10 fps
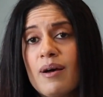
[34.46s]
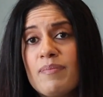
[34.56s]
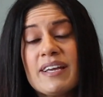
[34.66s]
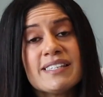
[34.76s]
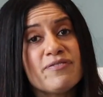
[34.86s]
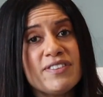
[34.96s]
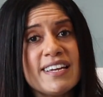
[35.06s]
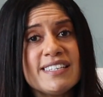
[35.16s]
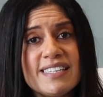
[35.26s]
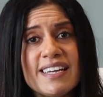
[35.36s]
Because if
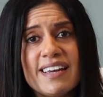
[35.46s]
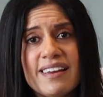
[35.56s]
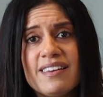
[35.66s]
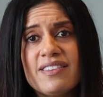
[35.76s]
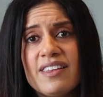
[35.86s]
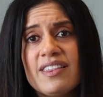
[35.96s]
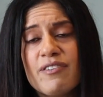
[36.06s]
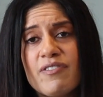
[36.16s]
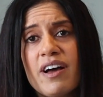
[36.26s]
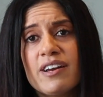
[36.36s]
they did, then
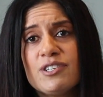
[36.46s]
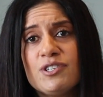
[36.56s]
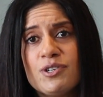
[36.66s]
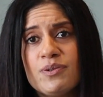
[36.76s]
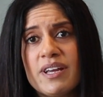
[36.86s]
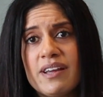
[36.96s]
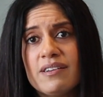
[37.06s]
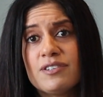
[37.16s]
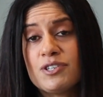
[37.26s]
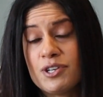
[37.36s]
they've got a
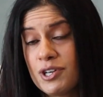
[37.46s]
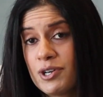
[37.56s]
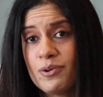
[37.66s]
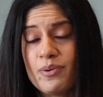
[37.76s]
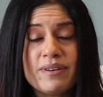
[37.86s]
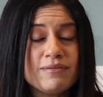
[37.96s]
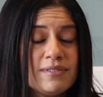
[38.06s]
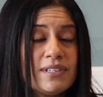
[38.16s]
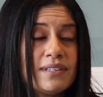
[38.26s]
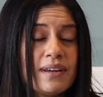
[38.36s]
duty to you, and
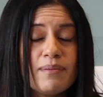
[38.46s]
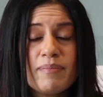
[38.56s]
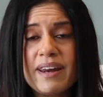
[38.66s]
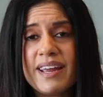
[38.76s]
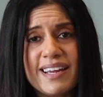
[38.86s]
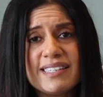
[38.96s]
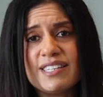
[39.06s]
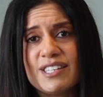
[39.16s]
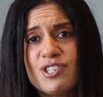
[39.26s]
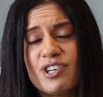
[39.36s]
in many
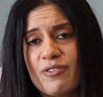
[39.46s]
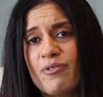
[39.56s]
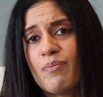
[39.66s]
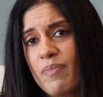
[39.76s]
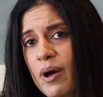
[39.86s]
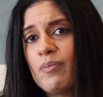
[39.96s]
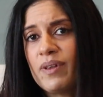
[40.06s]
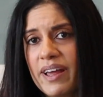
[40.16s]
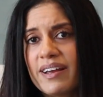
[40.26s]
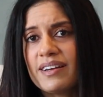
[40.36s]
cases the general
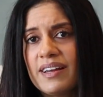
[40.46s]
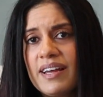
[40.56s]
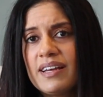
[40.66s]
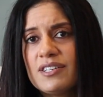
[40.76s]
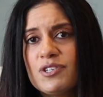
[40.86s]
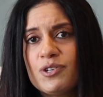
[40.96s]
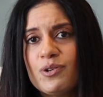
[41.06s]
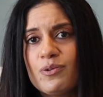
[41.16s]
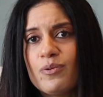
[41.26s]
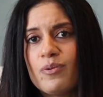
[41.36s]
public,
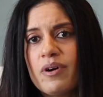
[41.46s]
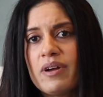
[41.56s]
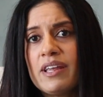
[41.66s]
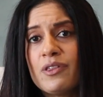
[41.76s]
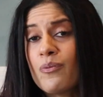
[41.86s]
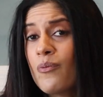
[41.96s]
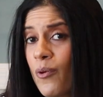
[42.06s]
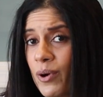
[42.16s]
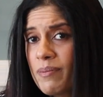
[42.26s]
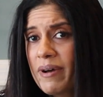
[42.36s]
to either
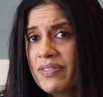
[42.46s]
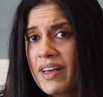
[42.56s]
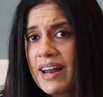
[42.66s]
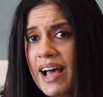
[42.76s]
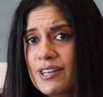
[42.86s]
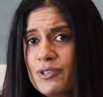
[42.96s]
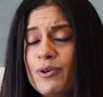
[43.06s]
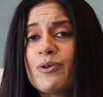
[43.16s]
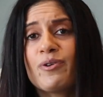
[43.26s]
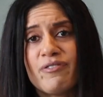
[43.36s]
warn about that
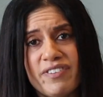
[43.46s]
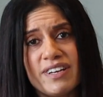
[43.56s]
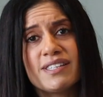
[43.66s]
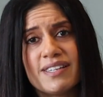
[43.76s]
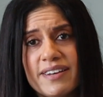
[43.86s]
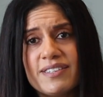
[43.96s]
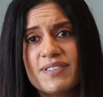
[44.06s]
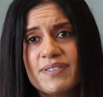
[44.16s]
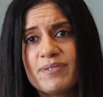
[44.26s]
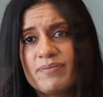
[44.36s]
hazard or to fix it.